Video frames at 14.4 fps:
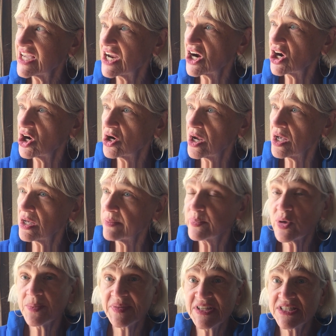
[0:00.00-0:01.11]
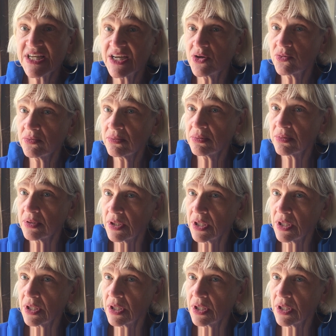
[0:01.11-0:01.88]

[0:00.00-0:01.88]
there put me down